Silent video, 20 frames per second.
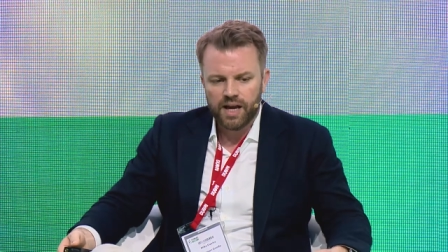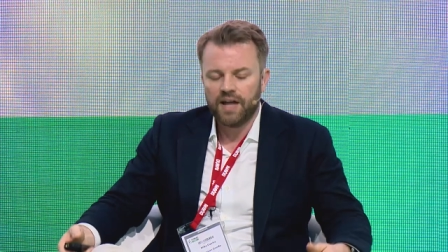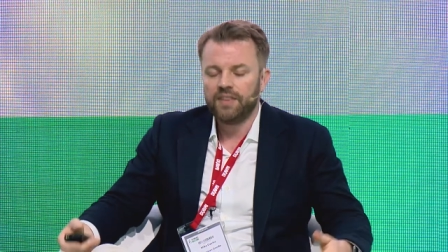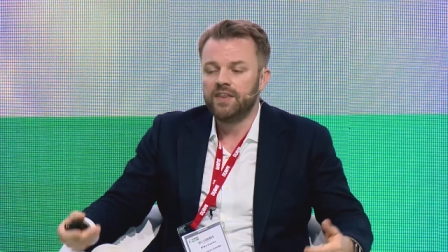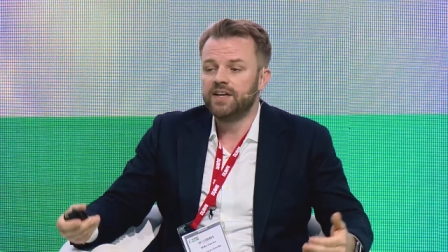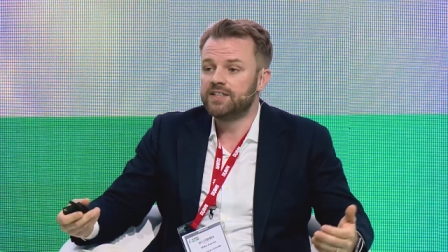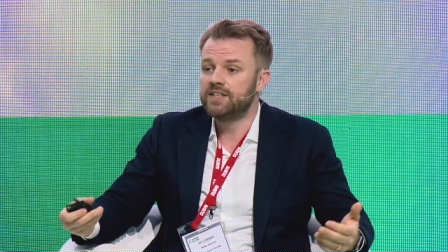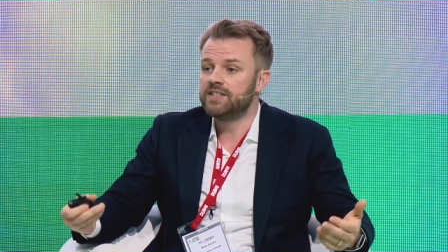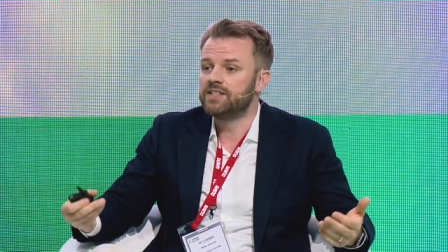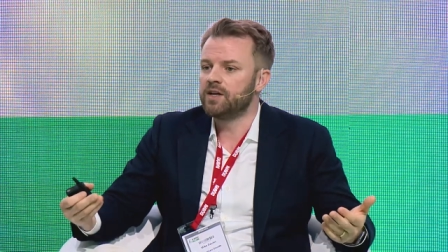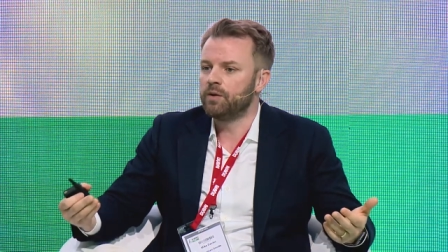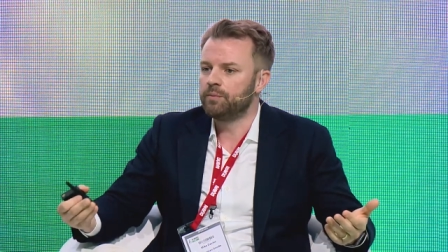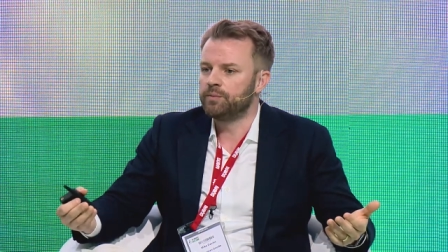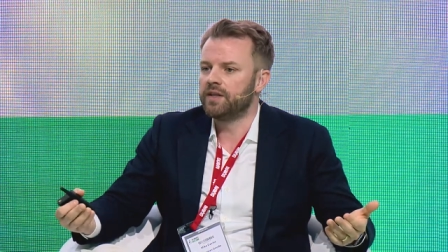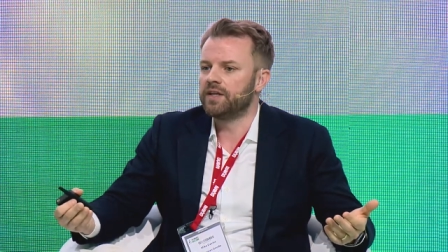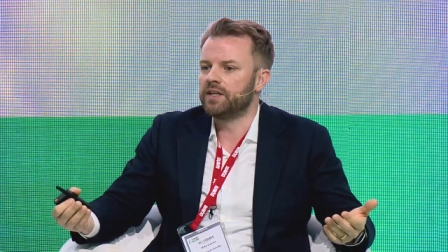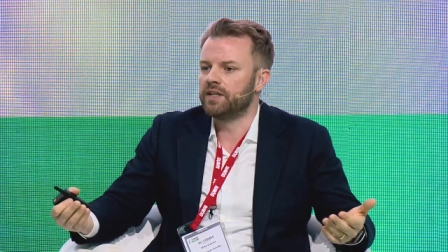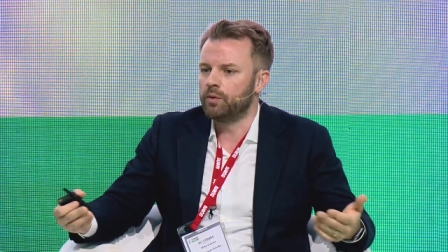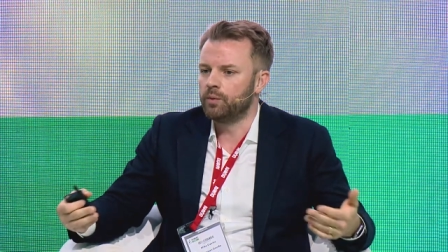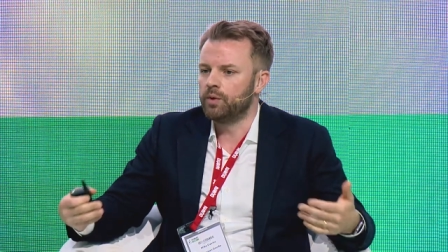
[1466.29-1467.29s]
and this is
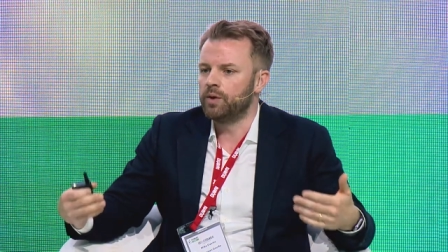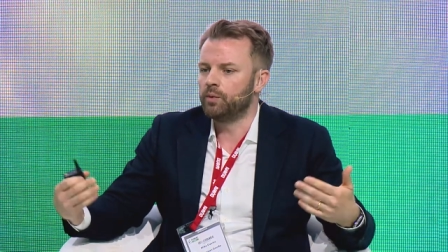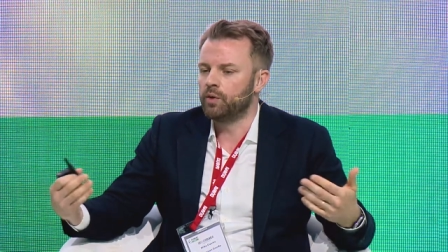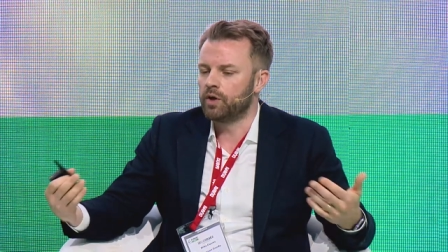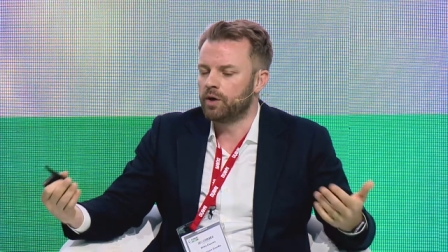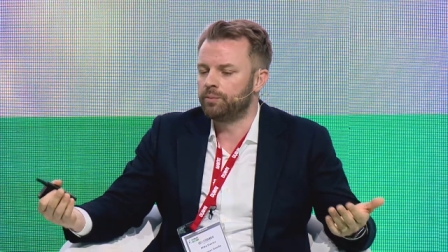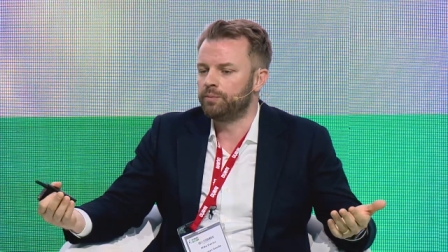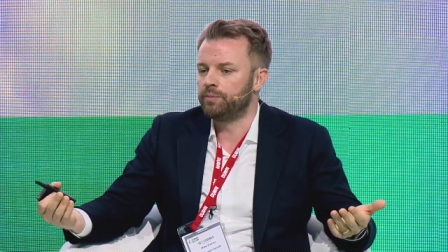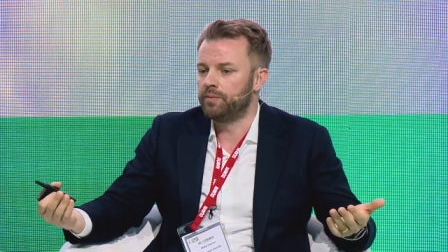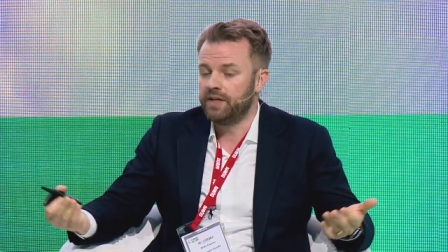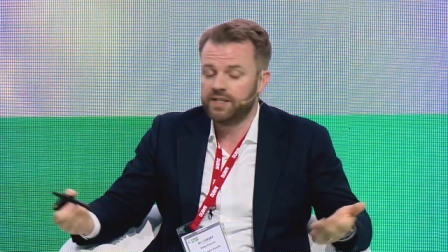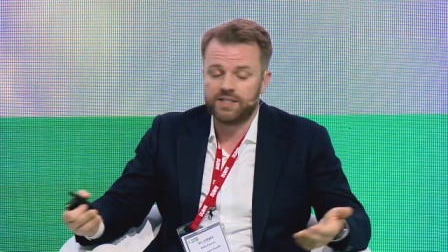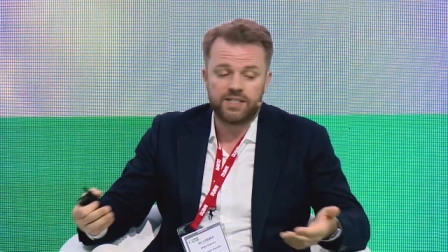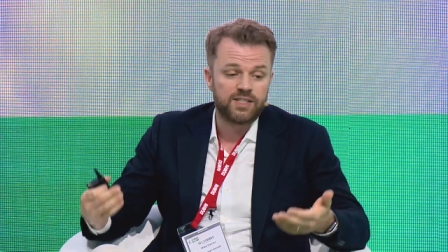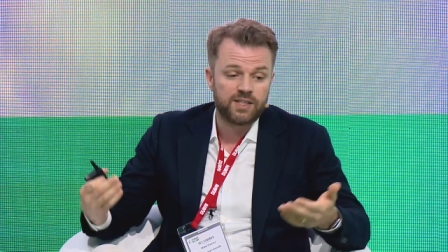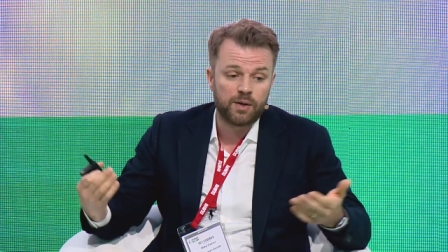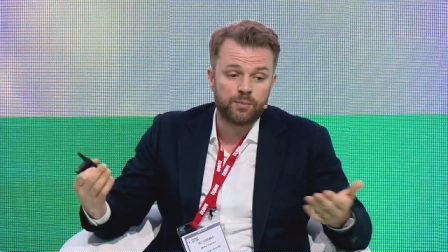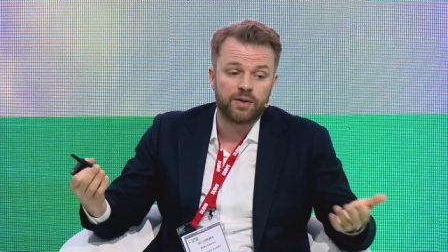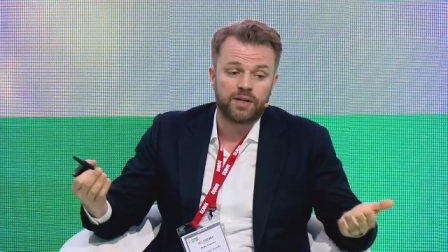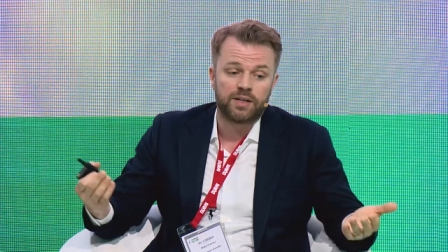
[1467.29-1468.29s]
something that we want to. This
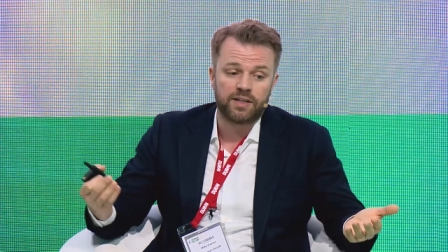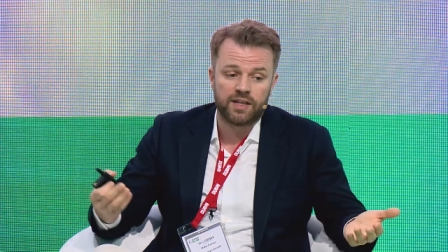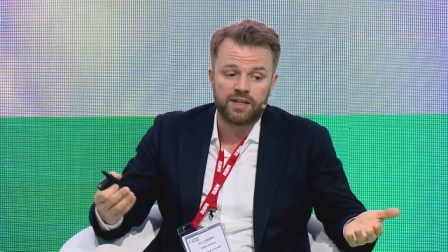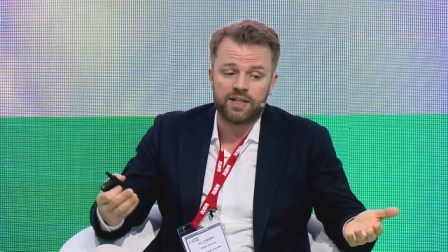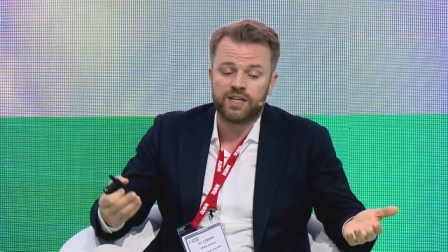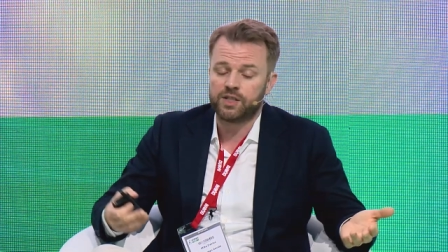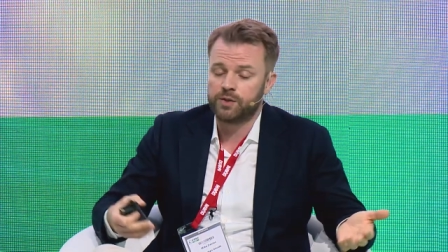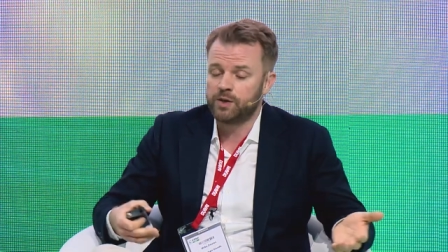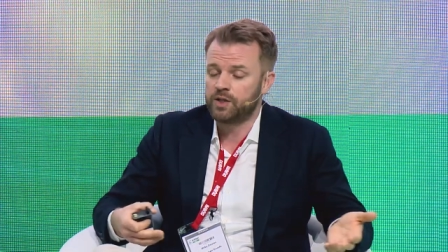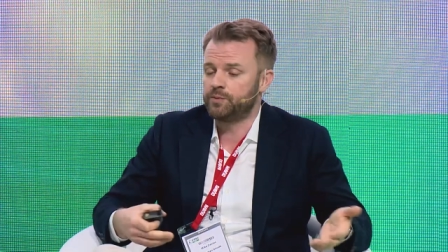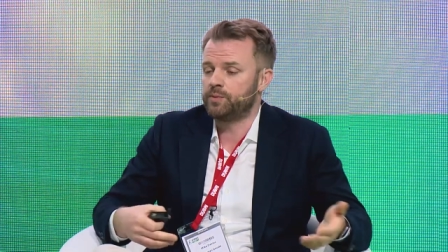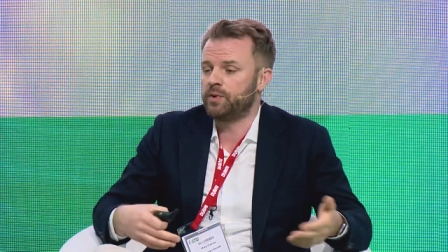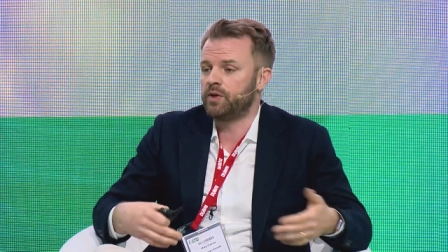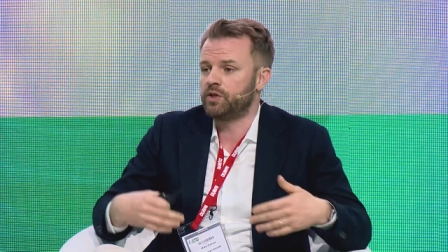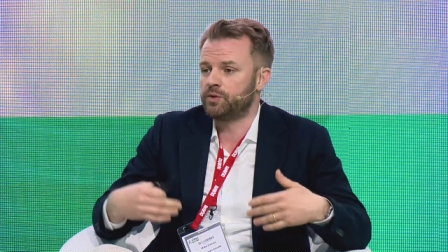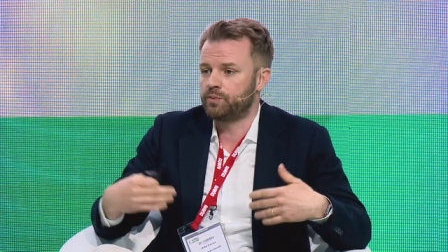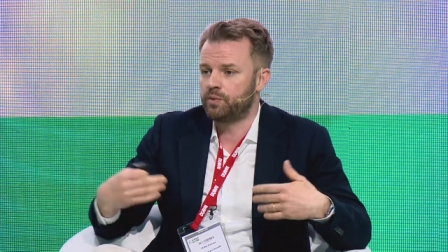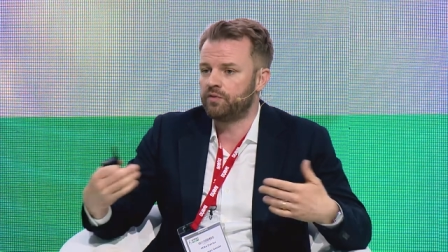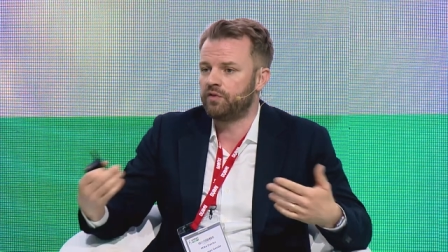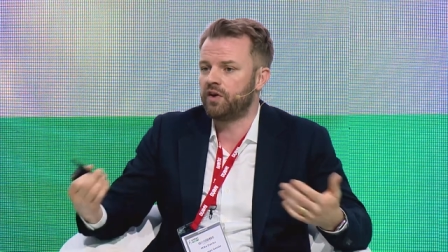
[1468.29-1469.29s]
is something that this
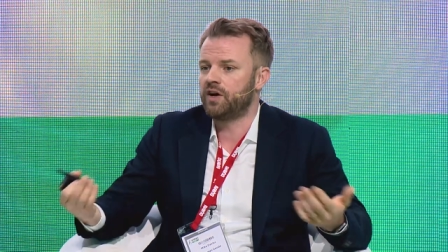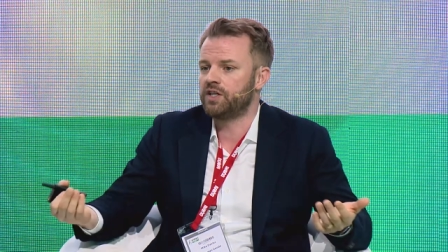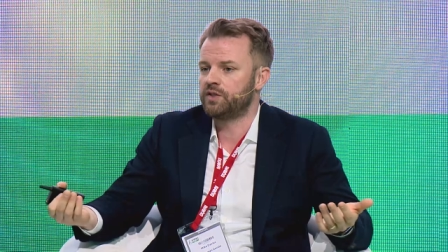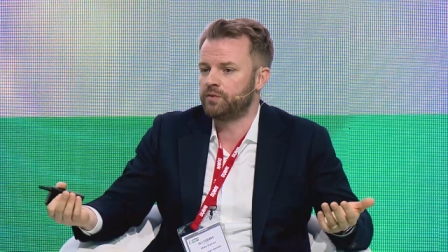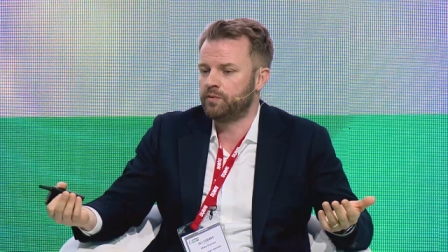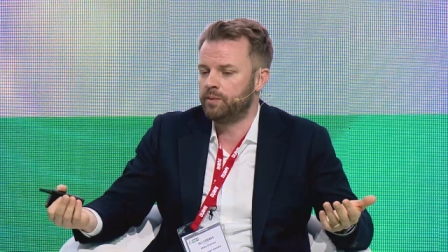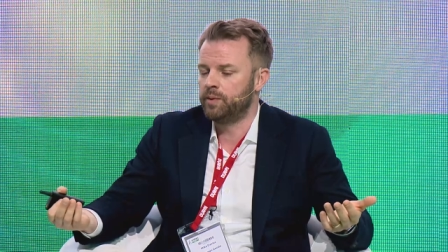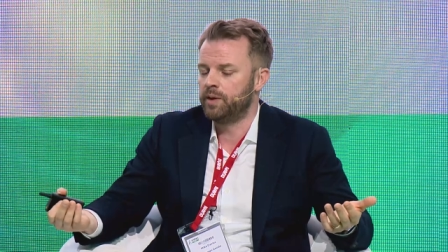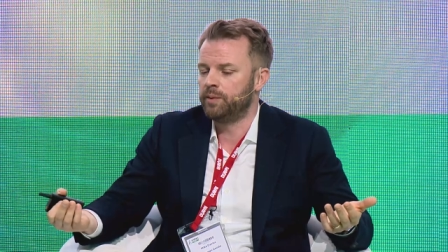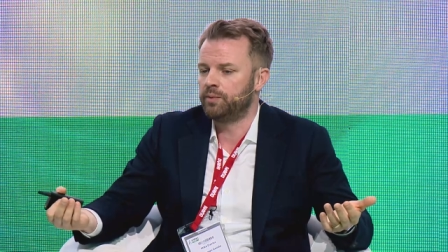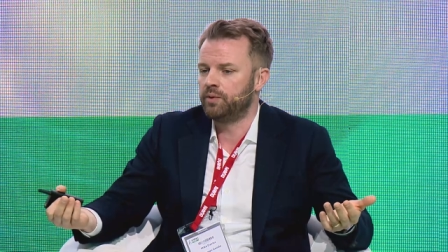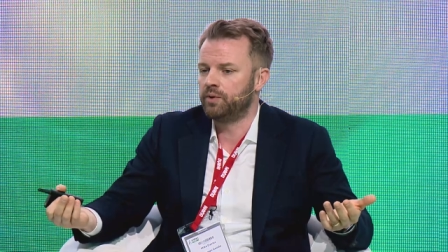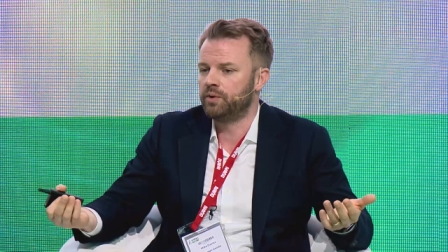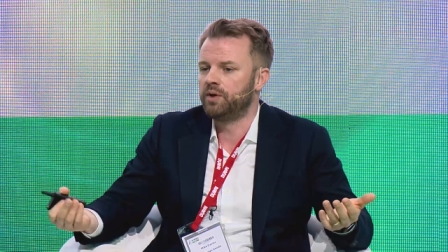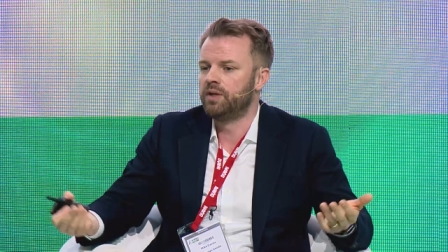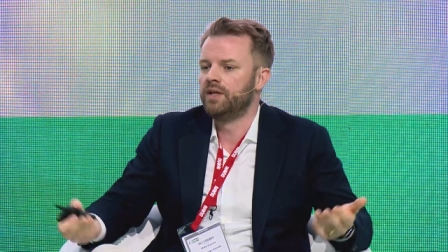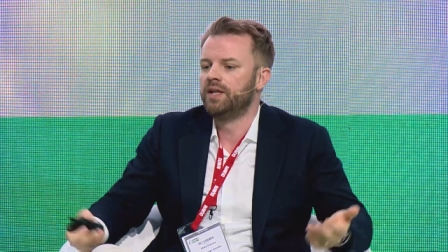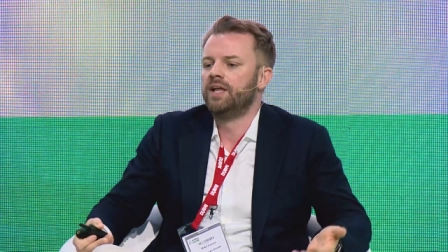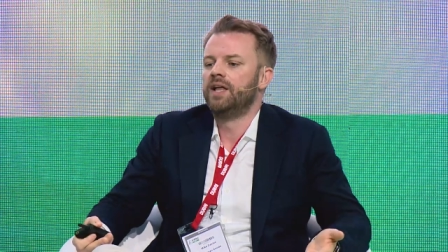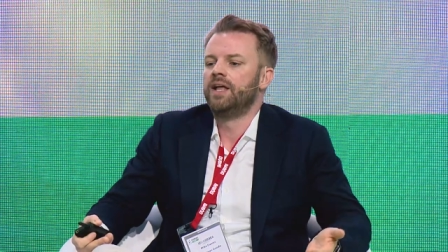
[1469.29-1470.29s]
experience provides for people.